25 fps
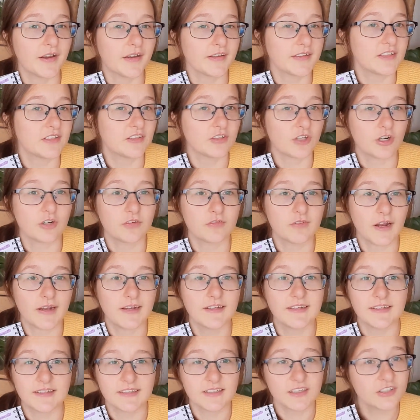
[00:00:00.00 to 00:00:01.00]
start
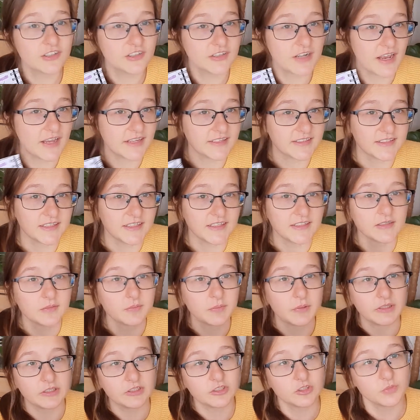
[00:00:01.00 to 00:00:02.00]
writing another essay in
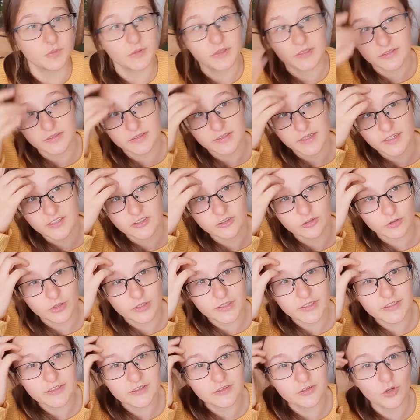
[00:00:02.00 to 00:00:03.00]
Spanish because I
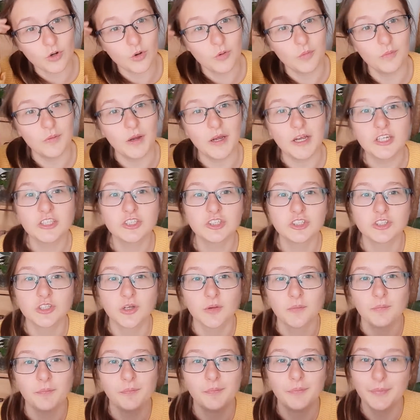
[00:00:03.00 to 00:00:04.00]
enjoyed it so much.
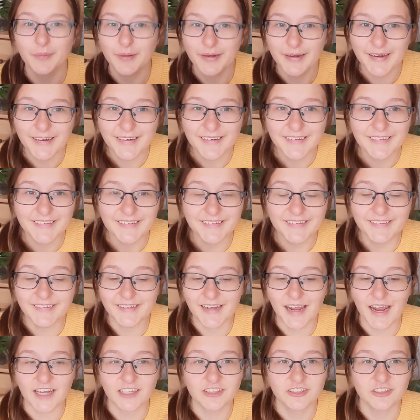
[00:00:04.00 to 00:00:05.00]
But
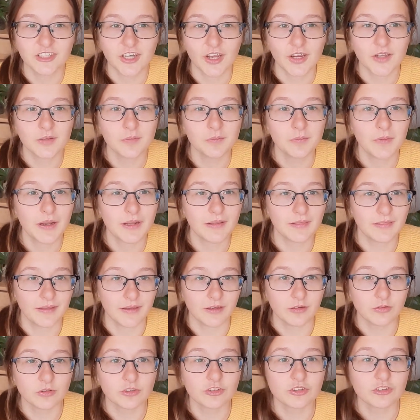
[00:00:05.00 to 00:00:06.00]
I checked my
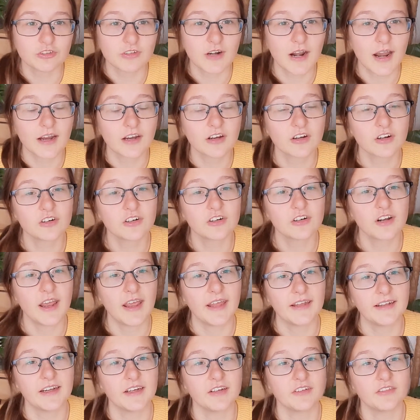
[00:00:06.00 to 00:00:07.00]
language tracker
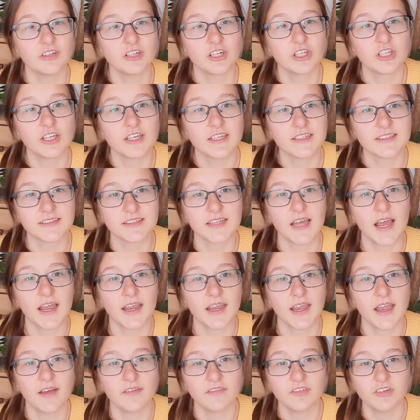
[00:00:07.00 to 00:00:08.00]
and I realized
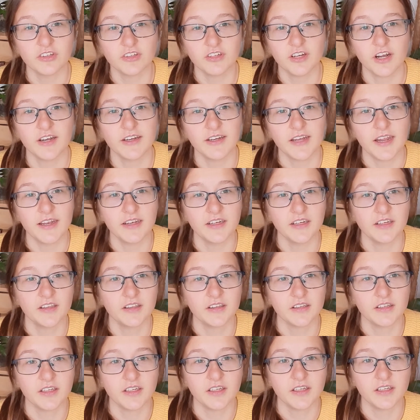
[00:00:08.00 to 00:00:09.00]
I haven't done
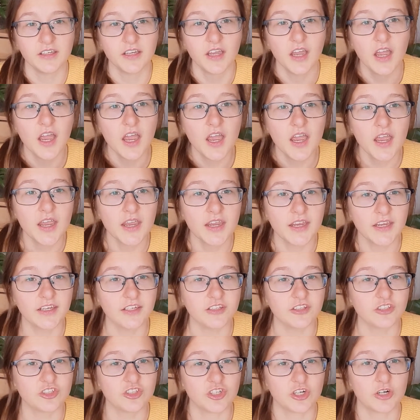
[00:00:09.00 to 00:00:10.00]
anything
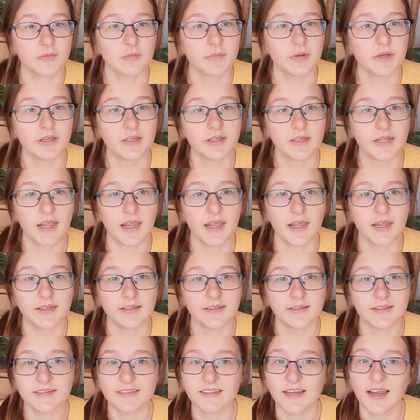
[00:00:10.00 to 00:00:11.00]
in German
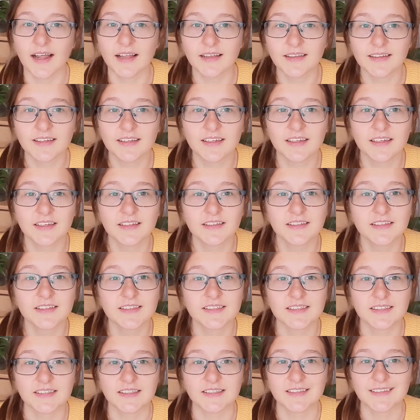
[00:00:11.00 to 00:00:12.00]
and Italian
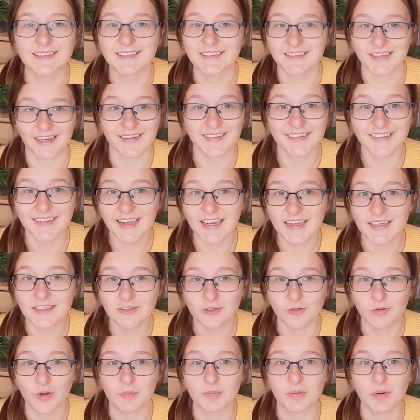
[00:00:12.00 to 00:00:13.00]
since Sunday,
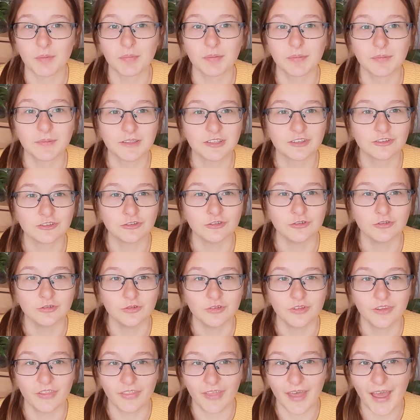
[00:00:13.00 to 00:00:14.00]
so I probably should
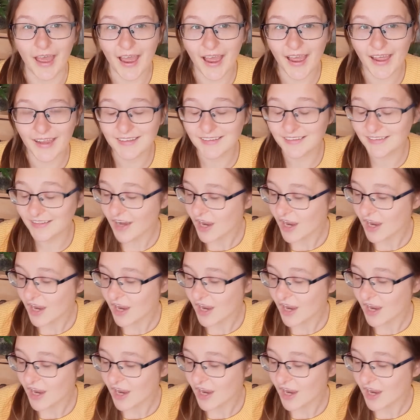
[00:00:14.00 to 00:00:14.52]
do that.